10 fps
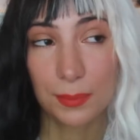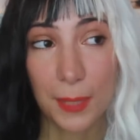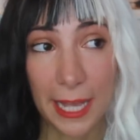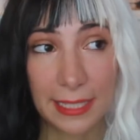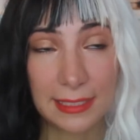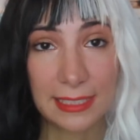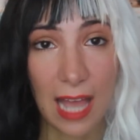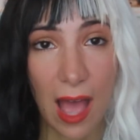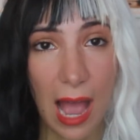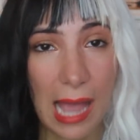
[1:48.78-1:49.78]
But
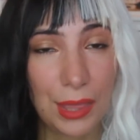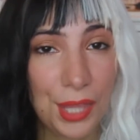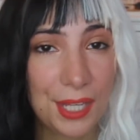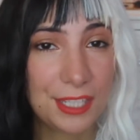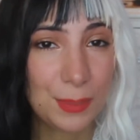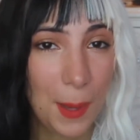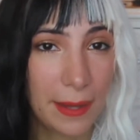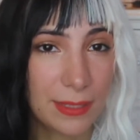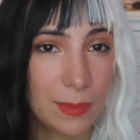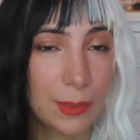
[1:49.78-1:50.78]
I think it's
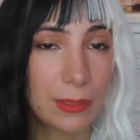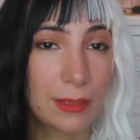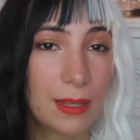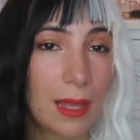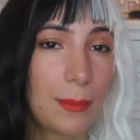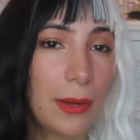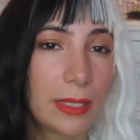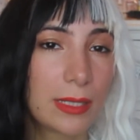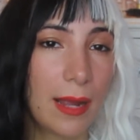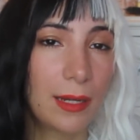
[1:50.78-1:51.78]
possible that
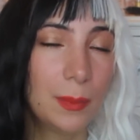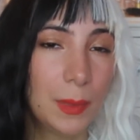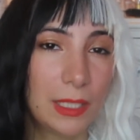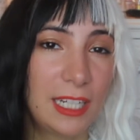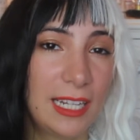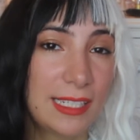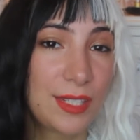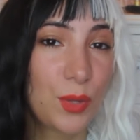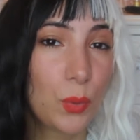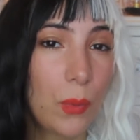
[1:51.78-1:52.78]
Mark Zuckerberg is
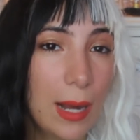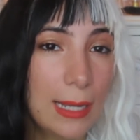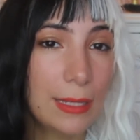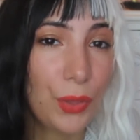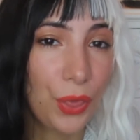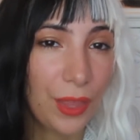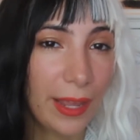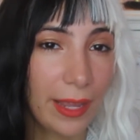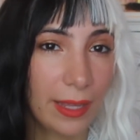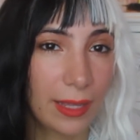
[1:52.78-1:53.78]
the one
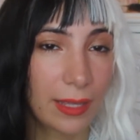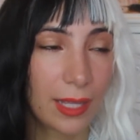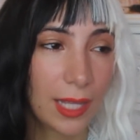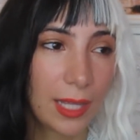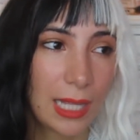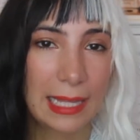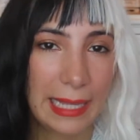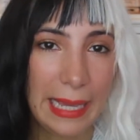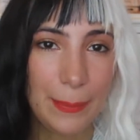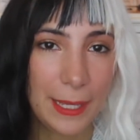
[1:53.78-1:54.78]
thing
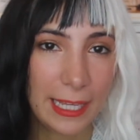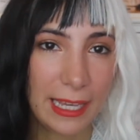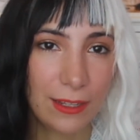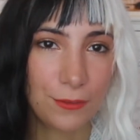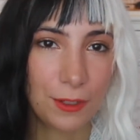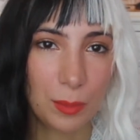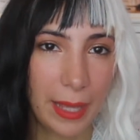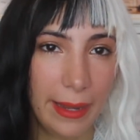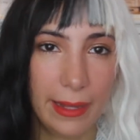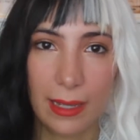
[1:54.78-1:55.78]
keeping it from
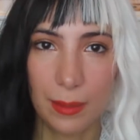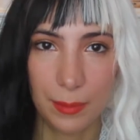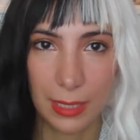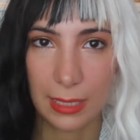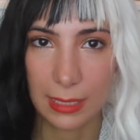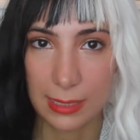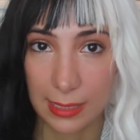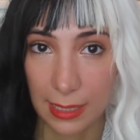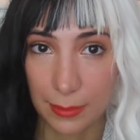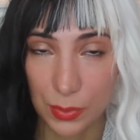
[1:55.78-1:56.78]
getting a million
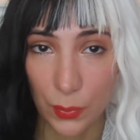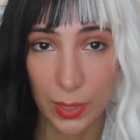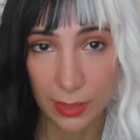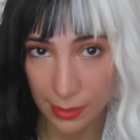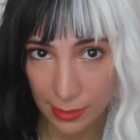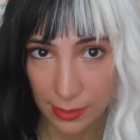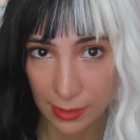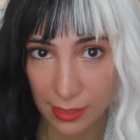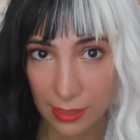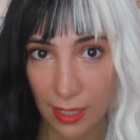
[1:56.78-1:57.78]
times worse.
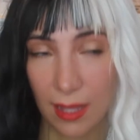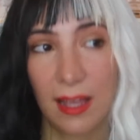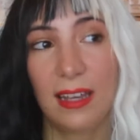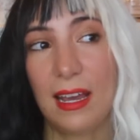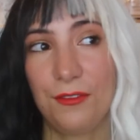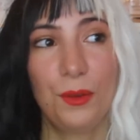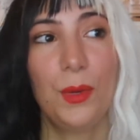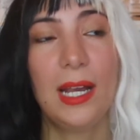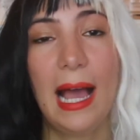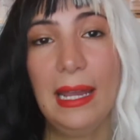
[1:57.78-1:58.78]
Now, from
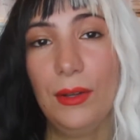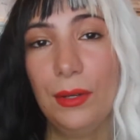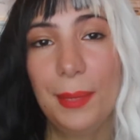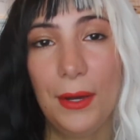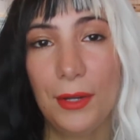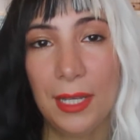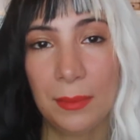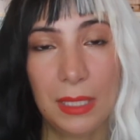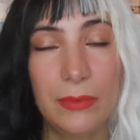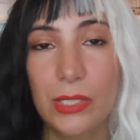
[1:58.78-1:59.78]
what I know about
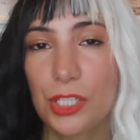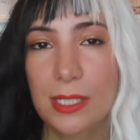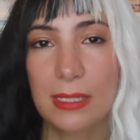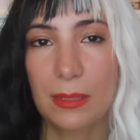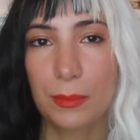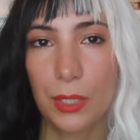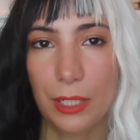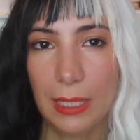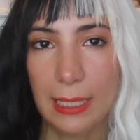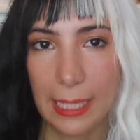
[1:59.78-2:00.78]
him, he was just some
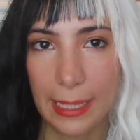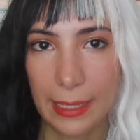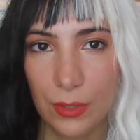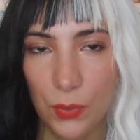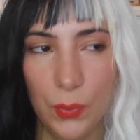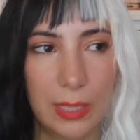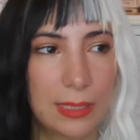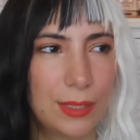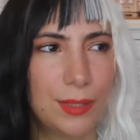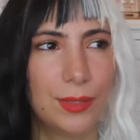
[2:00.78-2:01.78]
nerdy kid who
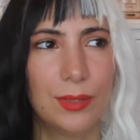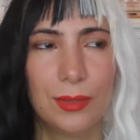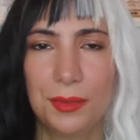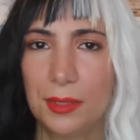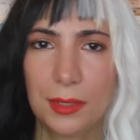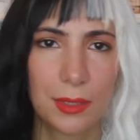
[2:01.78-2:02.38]
went to